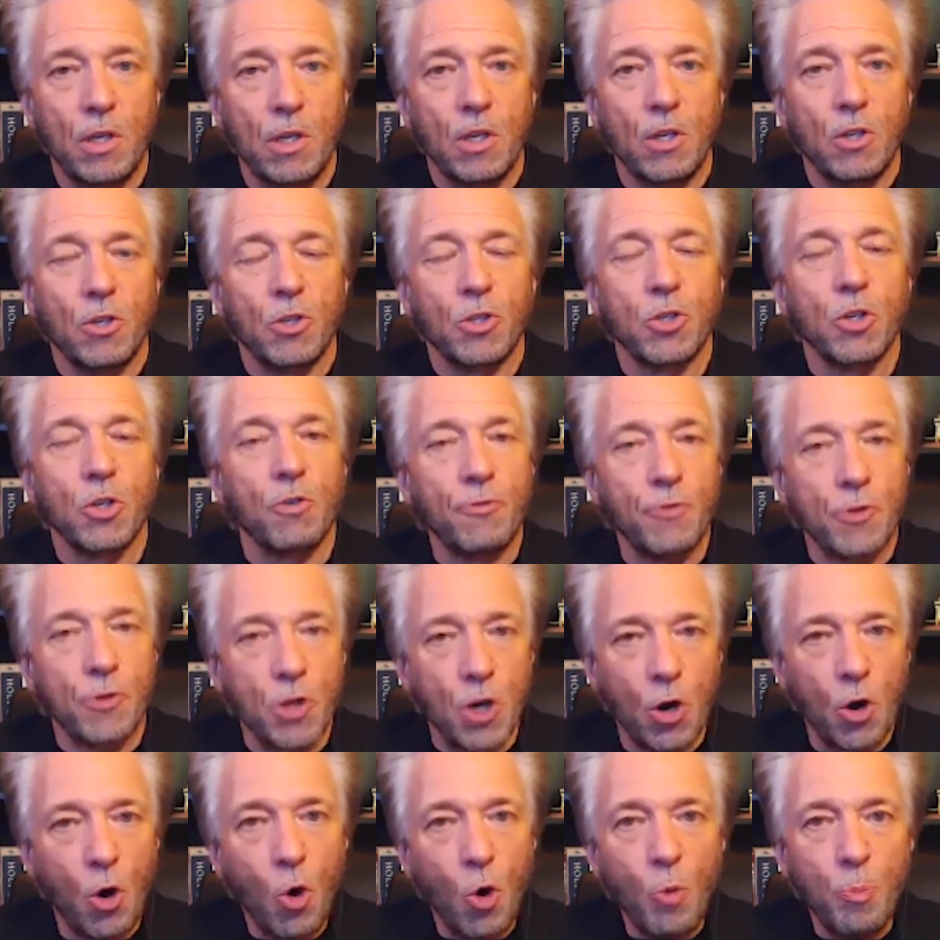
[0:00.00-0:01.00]
So for the
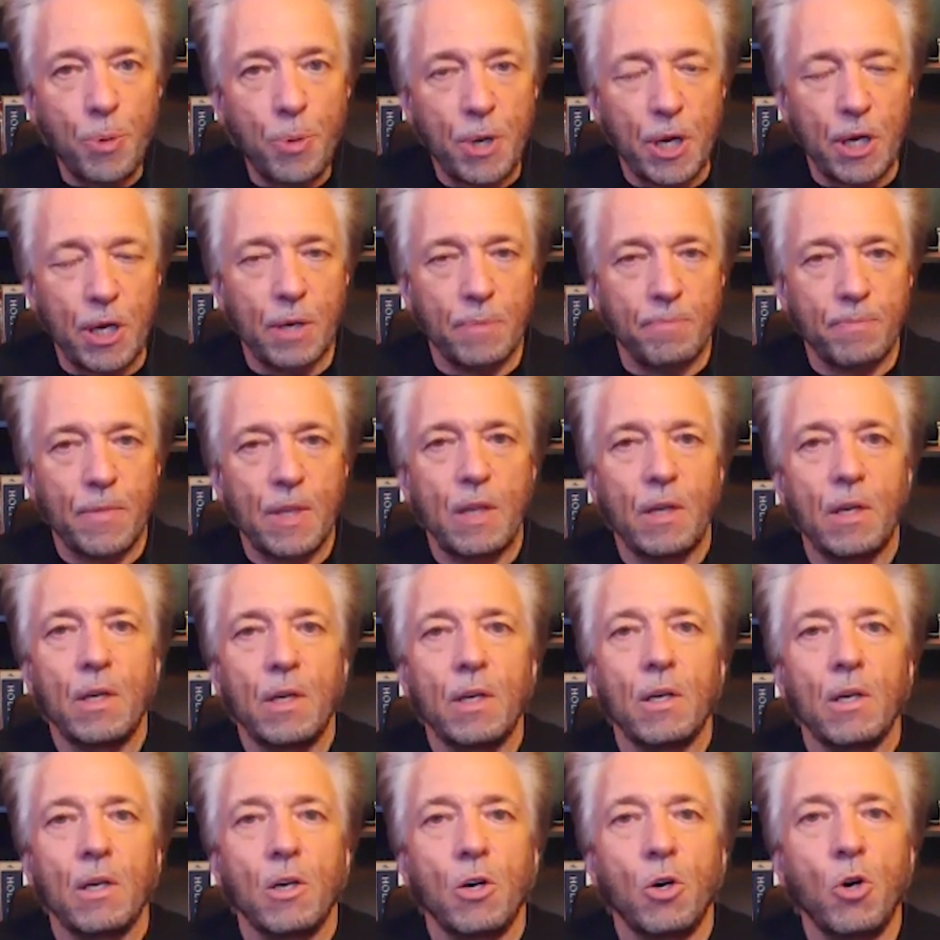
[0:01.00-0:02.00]
Hopi,
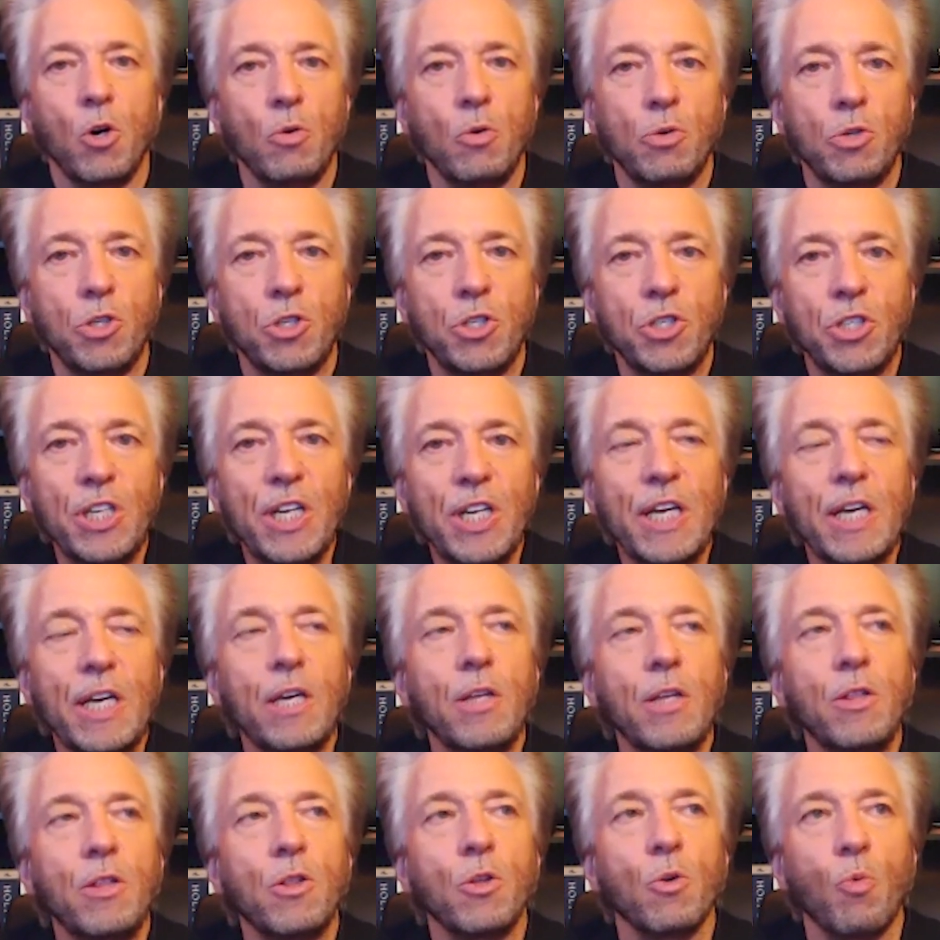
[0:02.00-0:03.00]
who see
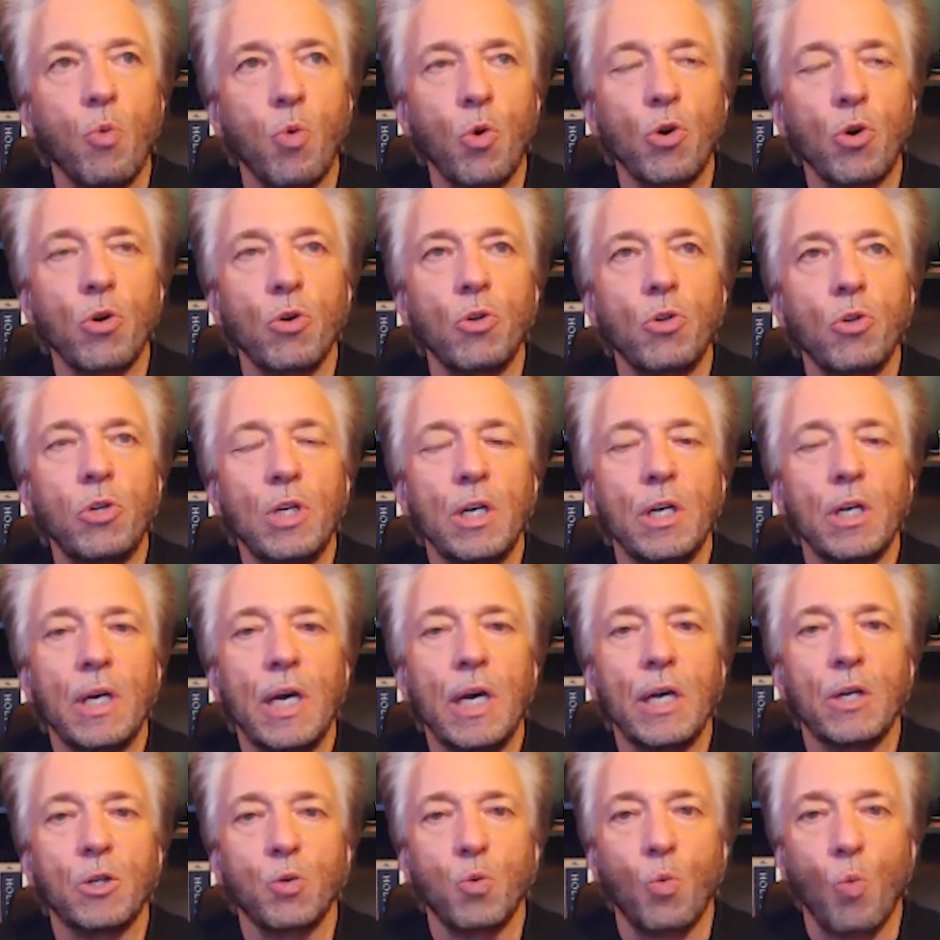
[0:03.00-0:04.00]
the world
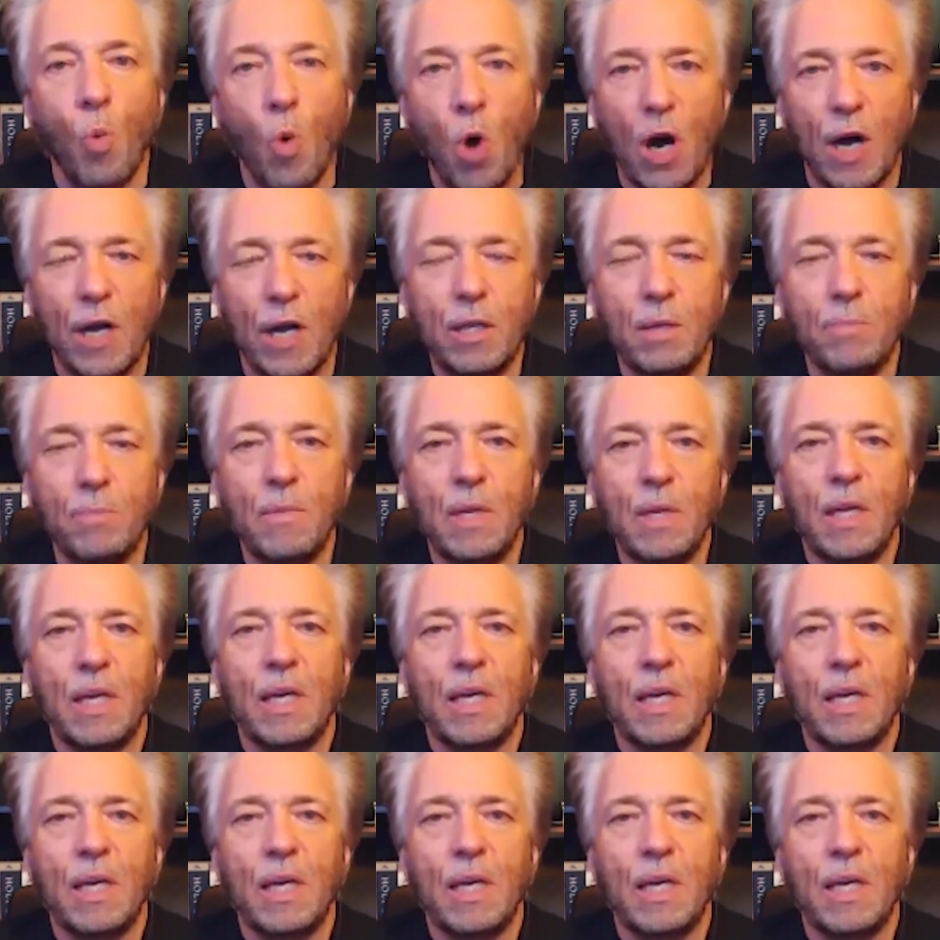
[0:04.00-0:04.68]
as one